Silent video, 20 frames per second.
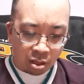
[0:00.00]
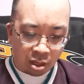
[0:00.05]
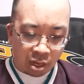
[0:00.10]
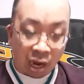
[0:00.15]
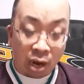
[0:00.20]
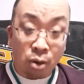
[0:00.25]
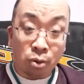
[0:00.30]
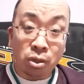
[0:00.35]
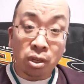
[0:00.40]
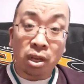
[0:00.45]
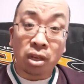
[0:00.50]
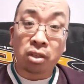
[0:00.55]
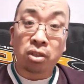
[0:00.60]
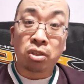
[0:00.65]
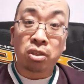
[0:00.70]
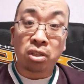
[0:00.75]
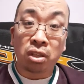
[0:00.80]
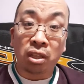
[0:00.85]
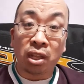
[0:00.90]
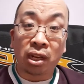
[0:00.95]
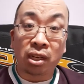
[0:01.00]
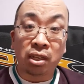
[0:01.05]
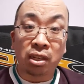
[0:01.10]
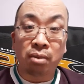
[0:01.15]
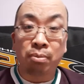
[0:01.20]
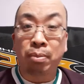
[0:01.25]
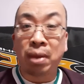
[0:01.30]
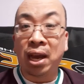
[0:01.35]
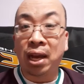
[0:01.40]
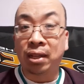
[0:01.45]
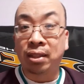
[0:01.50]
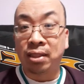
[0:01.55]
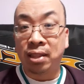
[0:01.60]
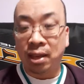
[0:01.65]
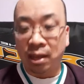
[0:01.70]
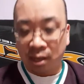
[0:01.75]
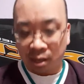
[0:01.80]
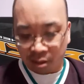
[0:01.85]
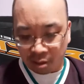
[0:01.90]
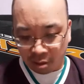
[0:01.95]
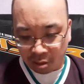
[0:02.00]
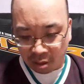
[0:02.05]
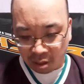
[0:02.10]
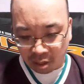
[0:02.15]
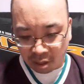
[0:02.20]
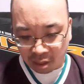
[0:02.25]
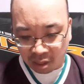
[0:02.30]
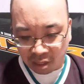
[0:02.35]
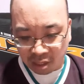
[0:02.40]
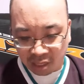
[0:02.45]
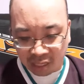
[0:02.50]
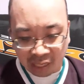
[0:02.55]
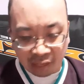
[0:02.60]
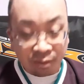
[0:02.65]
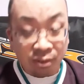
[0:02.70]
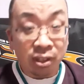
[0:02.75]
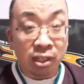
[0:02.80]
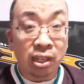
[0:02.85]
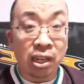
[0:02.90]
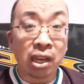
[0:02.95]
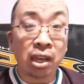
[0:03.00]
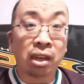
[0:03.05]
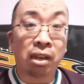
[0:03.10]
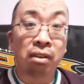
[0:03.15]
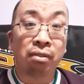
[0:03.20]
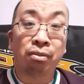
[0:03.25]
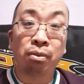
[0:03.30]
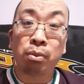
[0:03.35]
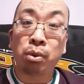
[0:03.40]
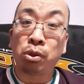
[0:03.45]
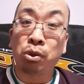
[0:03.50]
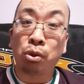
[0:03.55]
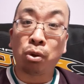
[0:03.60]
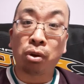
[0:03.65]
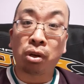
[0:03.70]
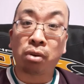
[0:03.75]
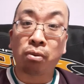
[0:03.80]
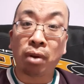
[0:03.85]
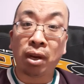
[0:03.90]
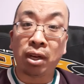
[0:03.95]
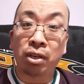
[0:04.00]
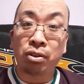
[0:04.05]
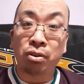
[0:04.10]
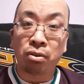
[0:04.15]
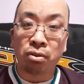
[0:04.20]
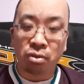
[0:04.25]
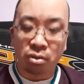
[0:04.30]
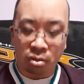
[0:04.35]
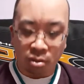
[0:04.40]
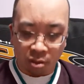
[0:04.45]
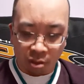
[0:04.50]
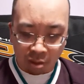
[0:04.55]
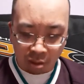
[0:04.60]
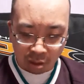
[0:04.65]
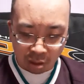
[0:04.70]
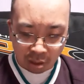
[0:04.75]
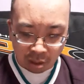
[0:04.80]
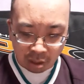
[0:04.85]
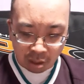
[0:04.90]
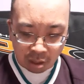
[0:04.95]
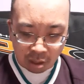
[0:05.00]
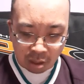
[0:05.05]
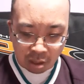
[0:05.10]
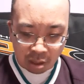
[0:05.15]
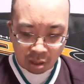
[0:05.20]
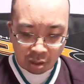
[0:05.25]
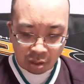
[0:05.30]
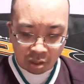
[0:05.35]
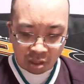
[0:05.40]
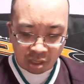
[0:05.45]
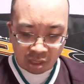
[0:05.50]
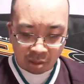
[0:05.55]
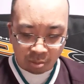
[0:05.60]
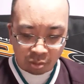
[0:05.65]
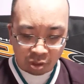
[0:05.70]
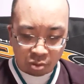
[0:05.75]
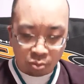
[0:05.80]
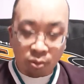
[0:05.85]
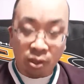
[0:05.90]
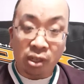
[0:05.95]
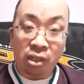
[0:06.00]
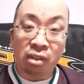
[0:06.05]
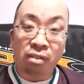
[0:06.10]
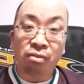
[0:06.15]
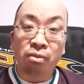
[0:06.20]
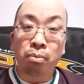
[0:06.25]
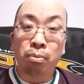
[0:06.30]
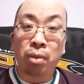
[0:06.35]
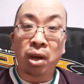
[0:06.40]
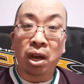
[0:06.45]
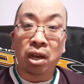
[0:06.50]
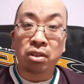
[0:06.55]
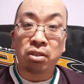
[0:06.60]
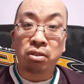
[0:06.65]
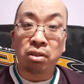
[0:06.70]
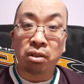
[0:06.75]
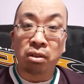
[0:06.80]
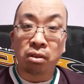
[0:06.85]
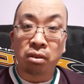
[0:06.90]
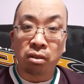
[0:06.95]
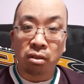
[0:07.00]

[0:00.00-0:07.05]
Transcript: our Ducks selected back then: Stephen King from the New York Rangers, Tim Sweeney from Boston,